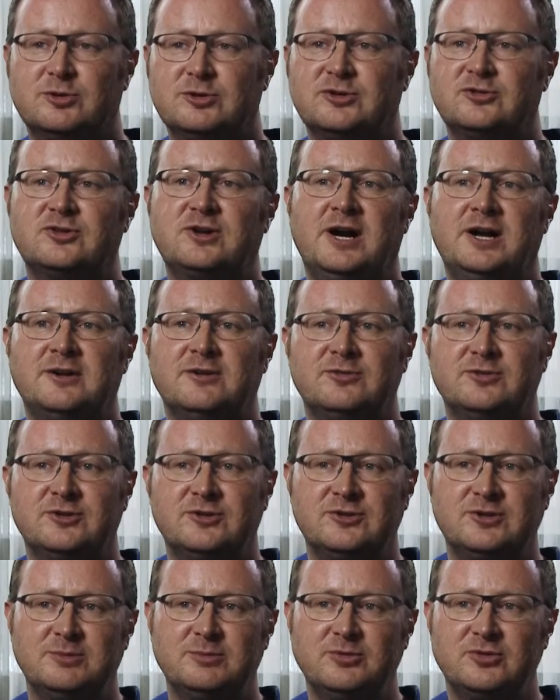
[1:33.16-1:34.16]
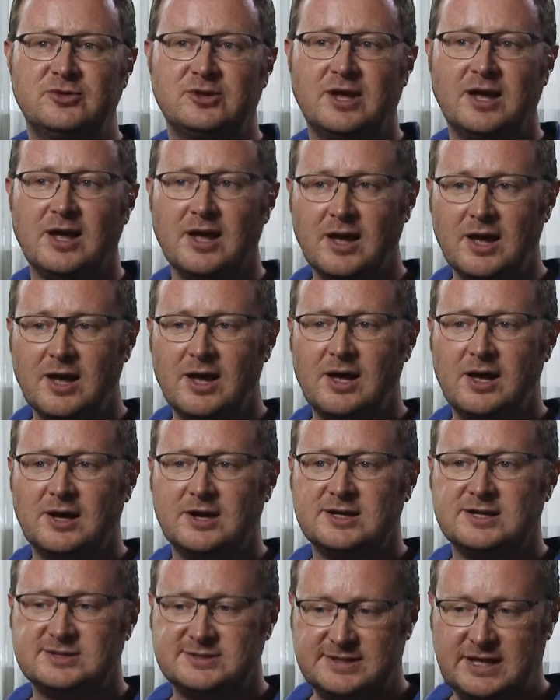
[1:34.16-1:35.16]
for this kind of systems.
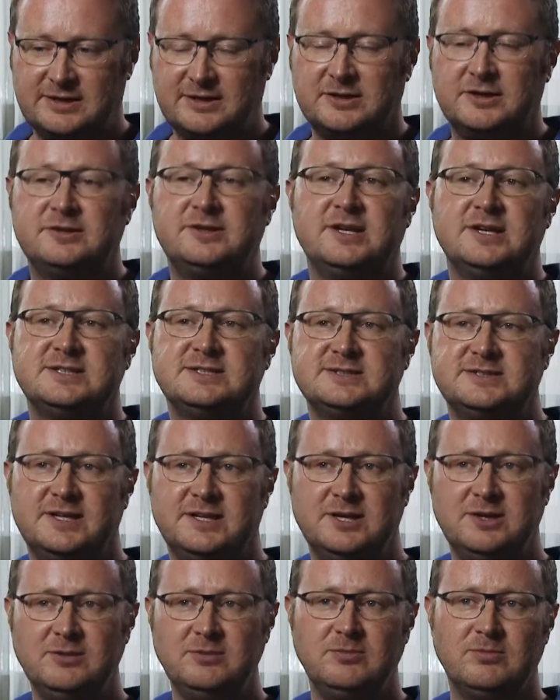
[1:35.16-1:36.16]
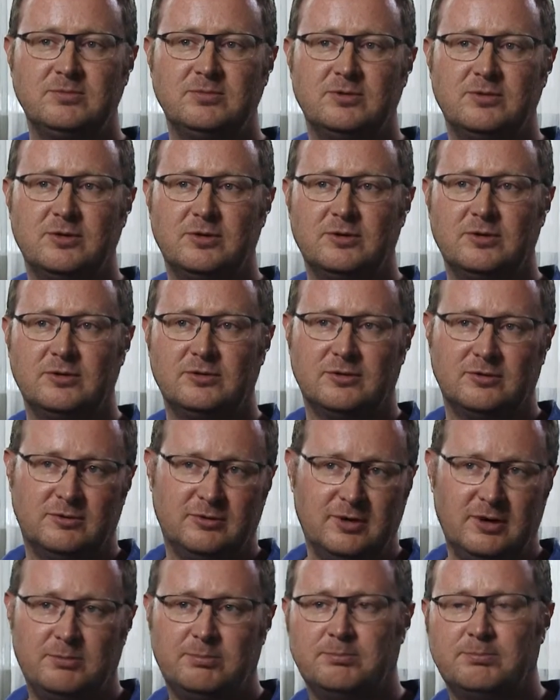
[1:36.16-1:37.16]
Started a test there,
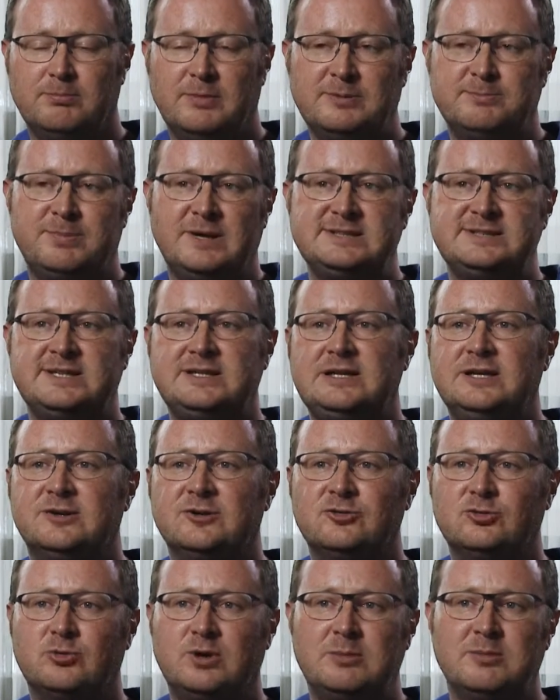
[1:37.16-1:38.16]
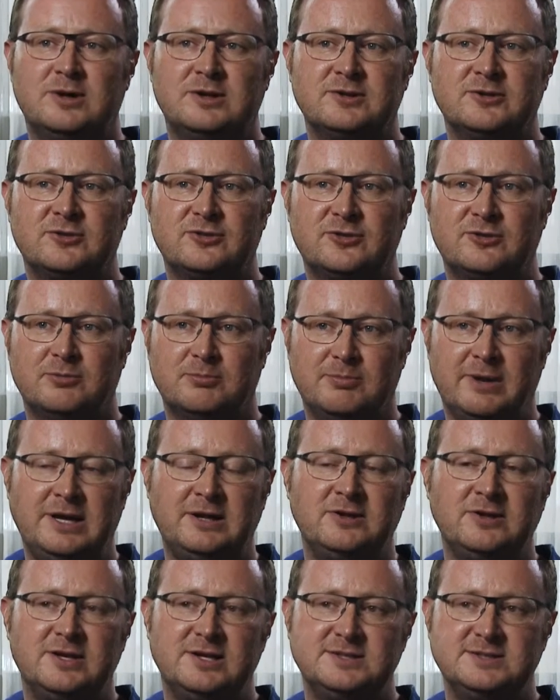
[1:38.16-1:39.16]
uh, basically the three months
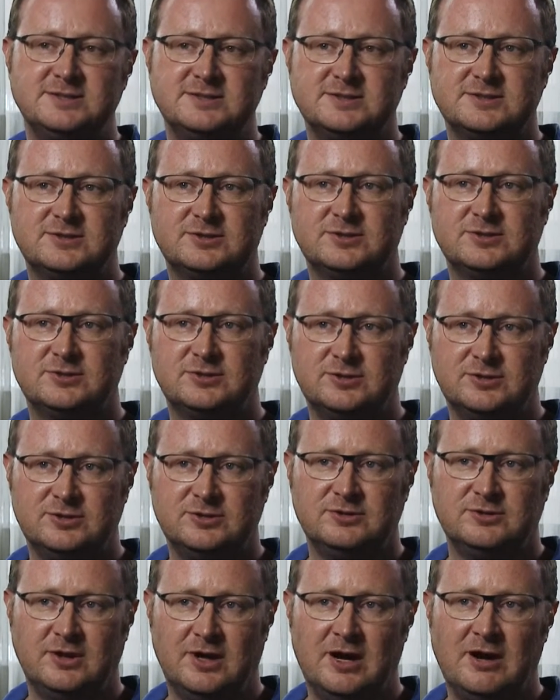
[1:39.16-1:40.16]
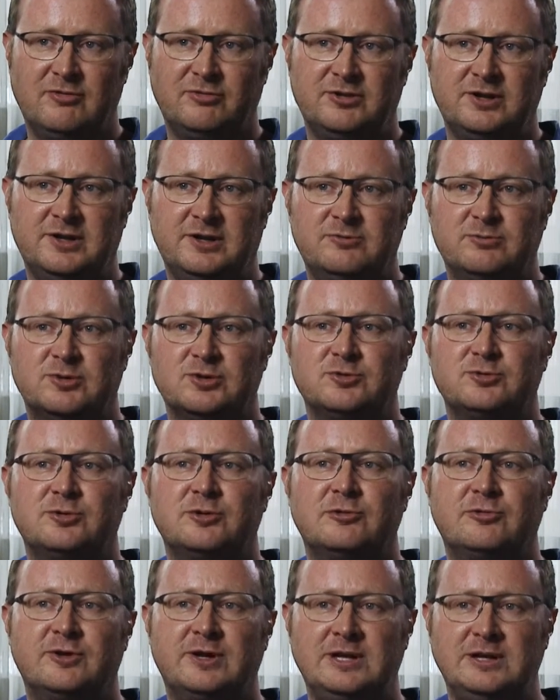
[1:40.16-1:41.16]
main test. After that was
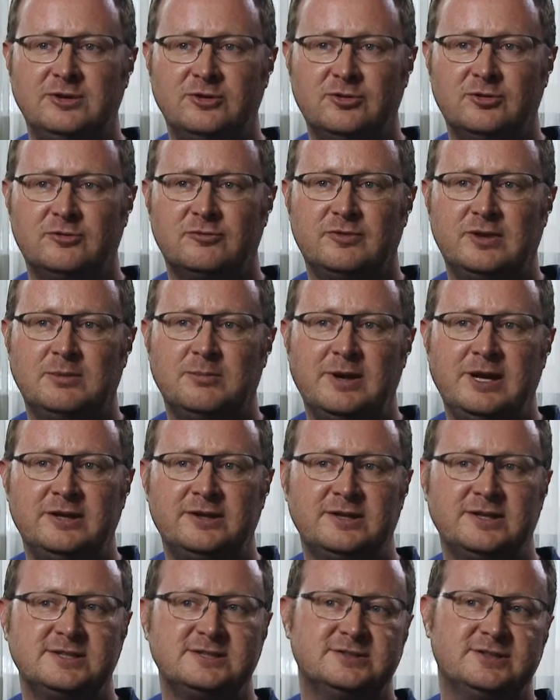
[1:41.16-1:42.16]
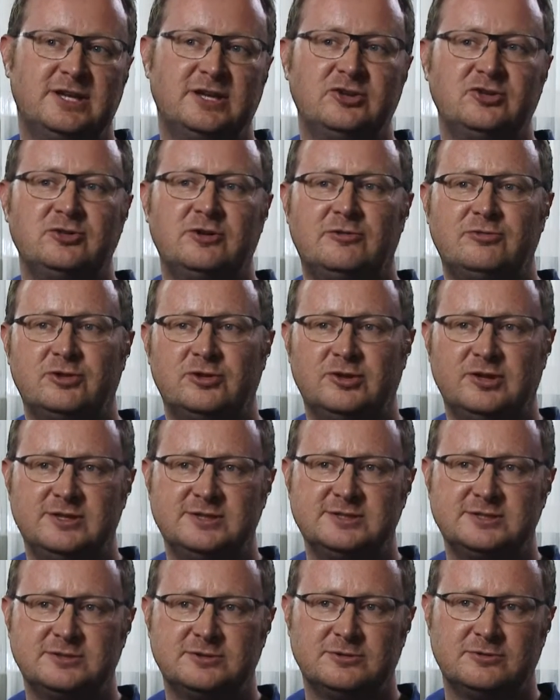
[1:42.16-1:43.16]
fulfilled, we made the extension of the
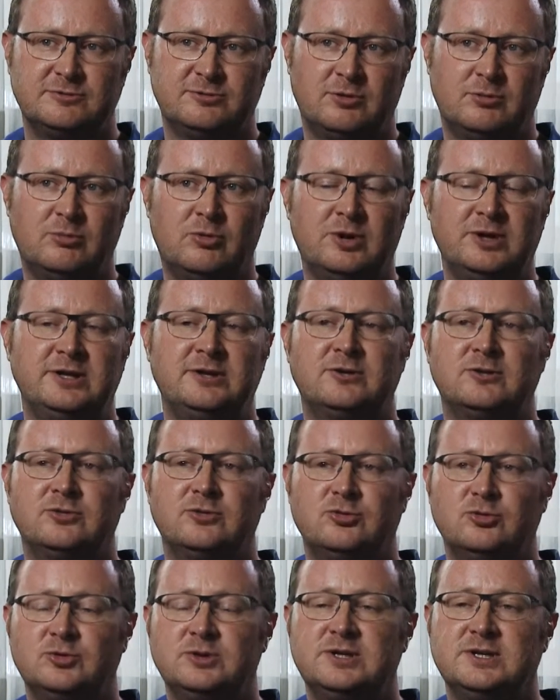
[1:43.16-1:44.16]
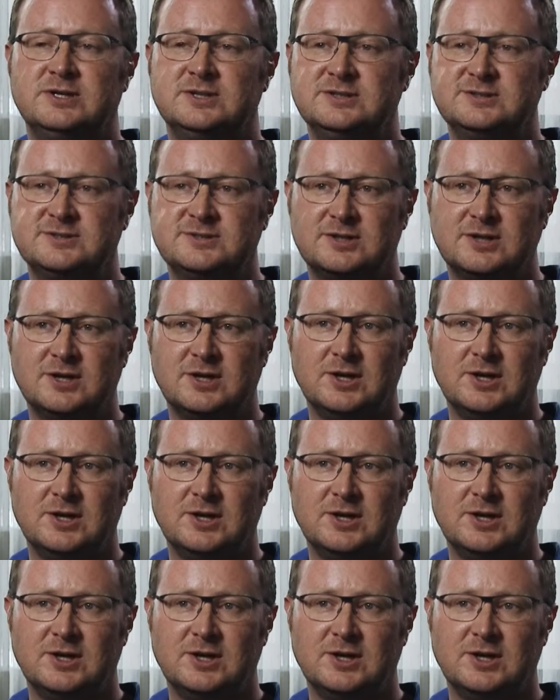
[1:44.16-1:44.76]
test for more than two years